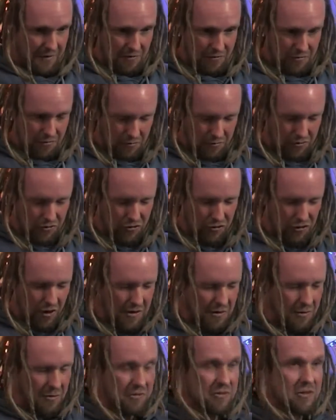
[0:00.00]
I sort of
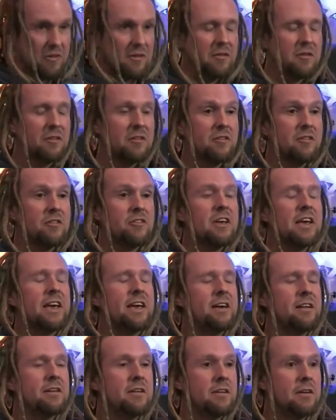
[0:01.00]
struggled to
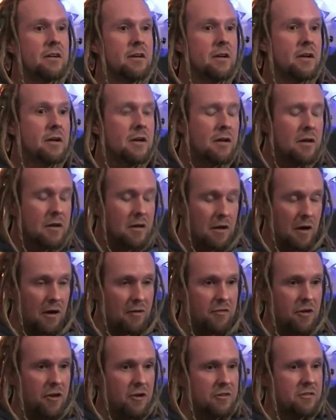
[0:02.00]
see. And
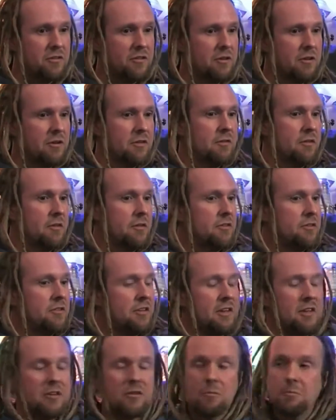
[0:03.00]
I've looked, and I
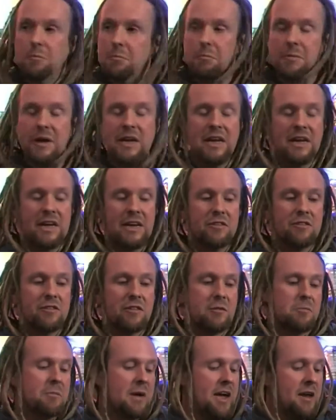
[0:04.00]
see this Middle
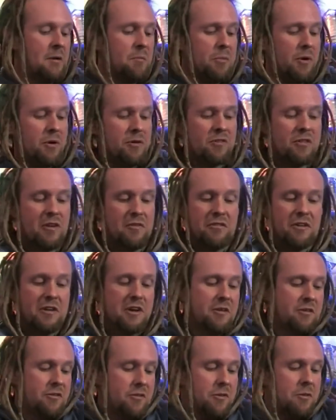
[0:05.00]
Eastern man put
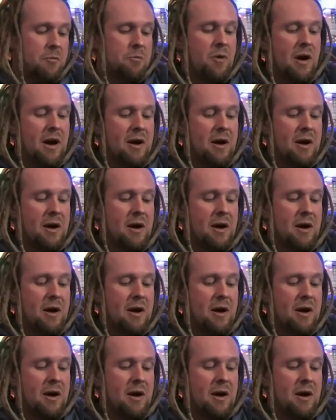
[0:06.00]
something into a